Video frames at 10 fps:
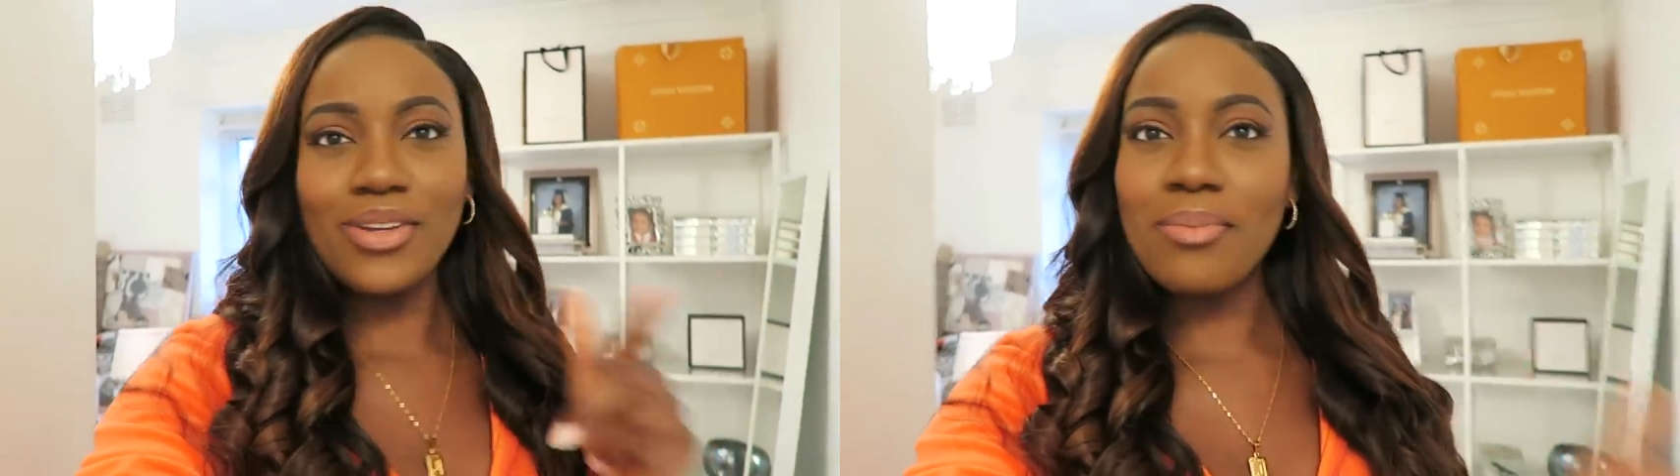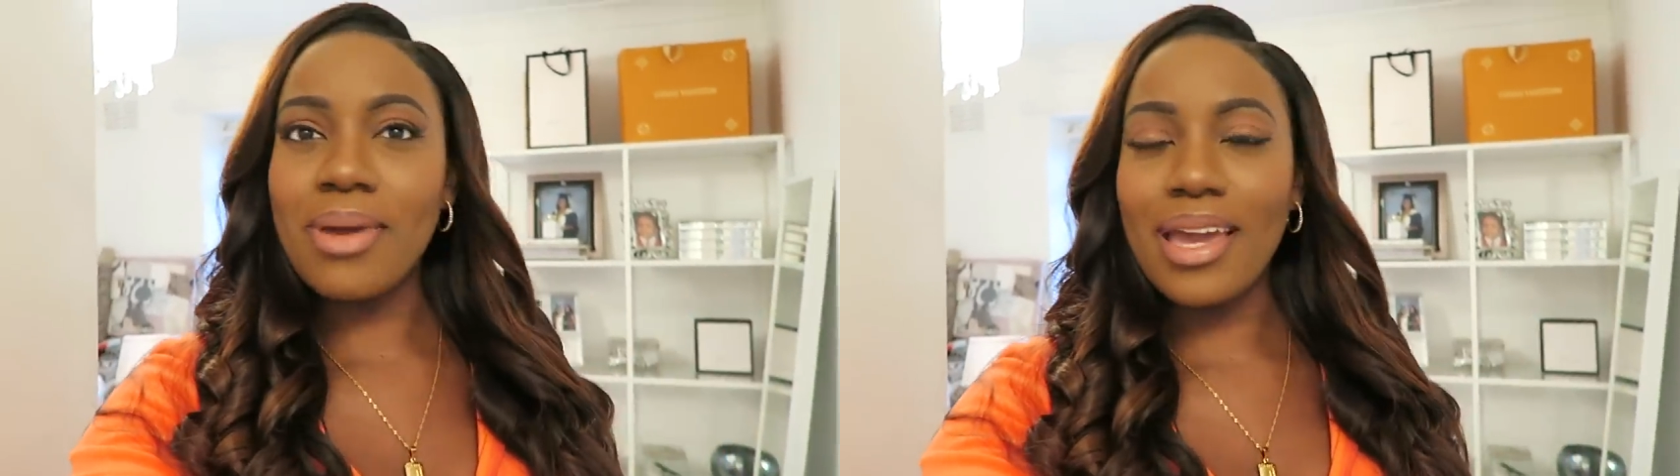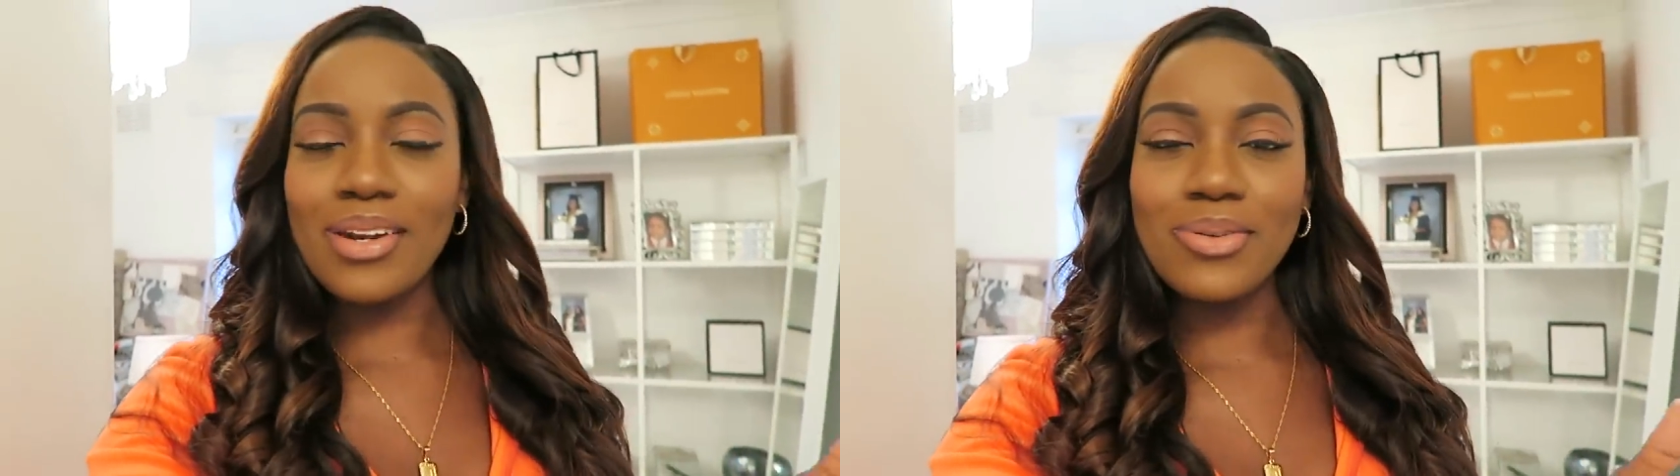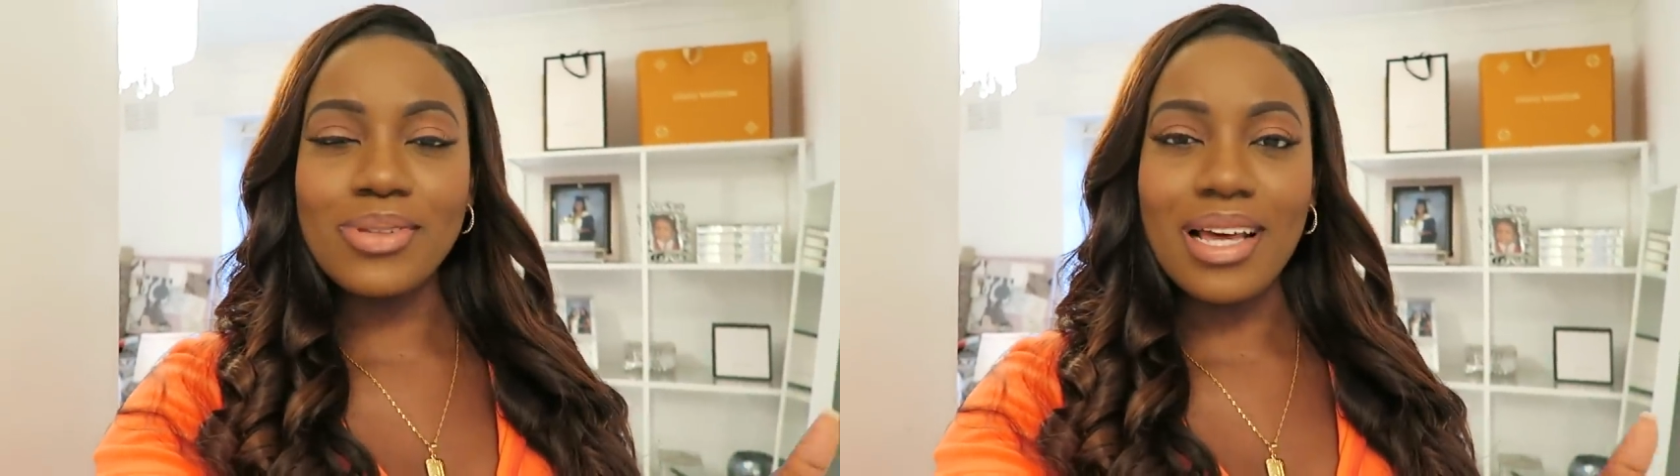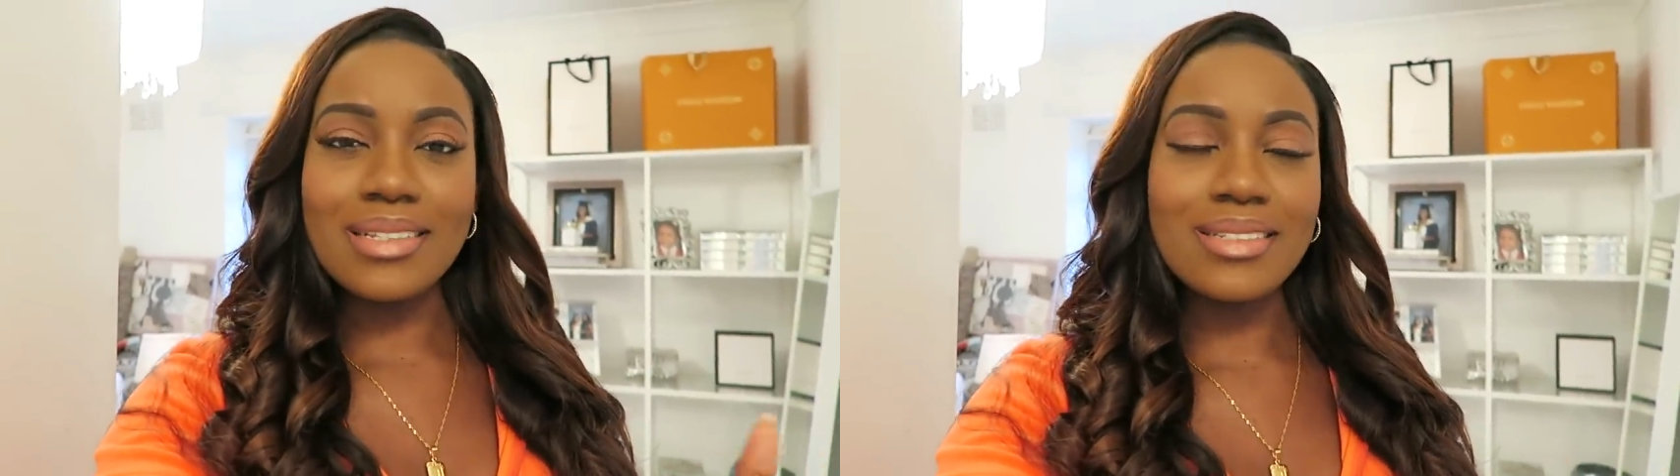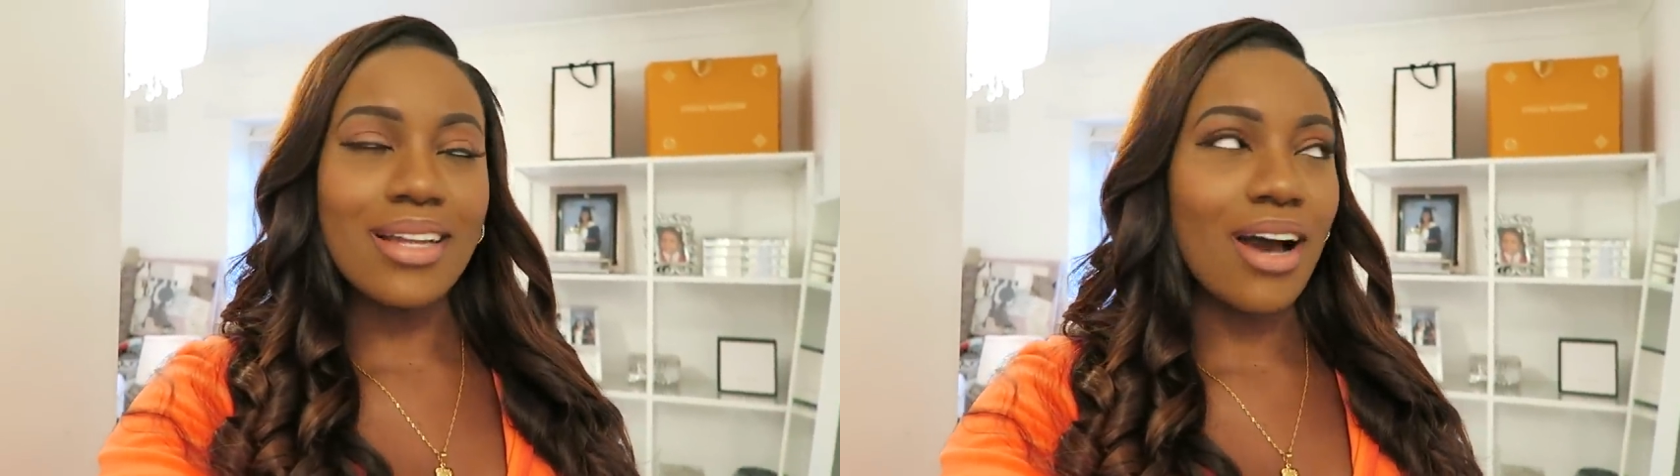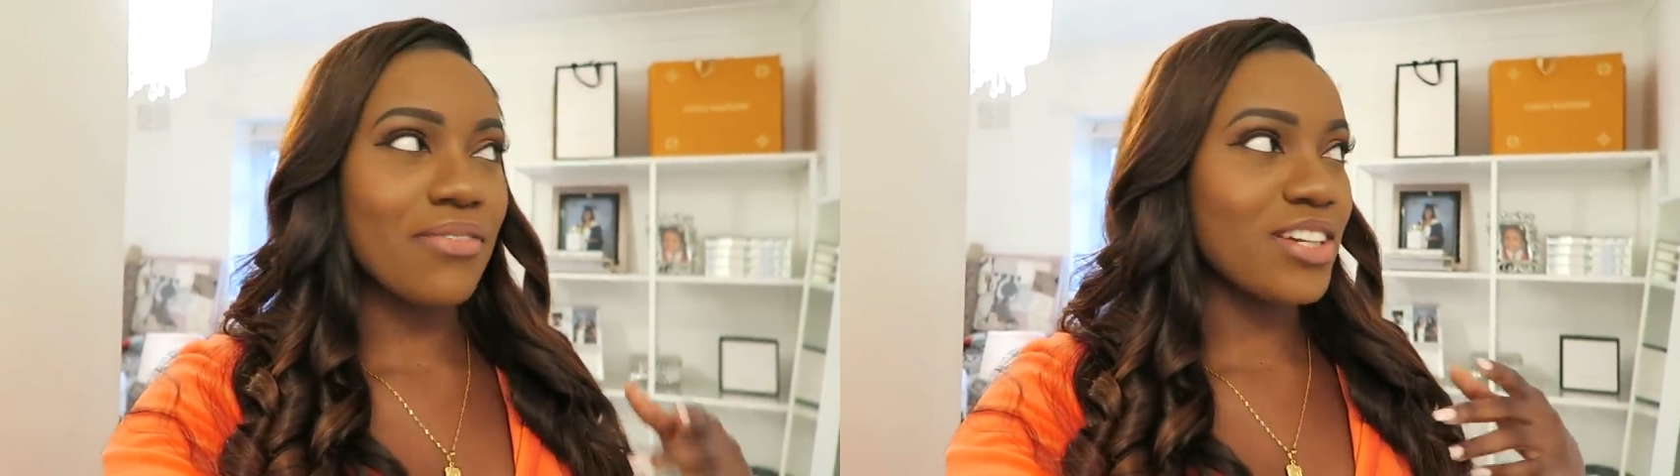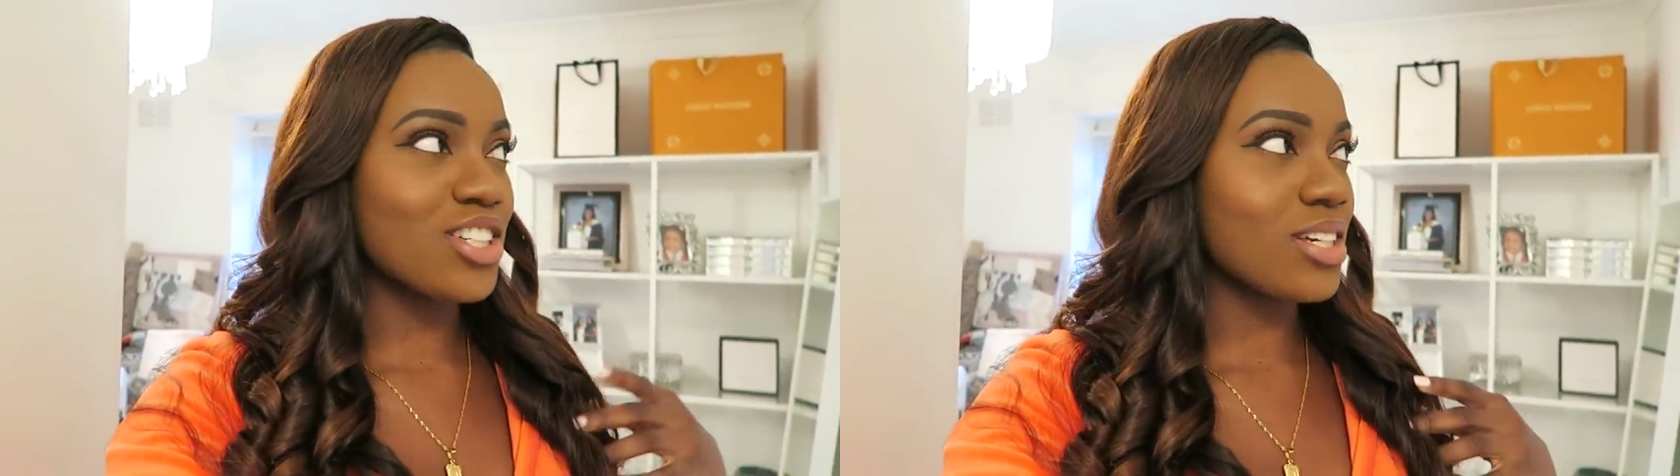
new me and all that stuff and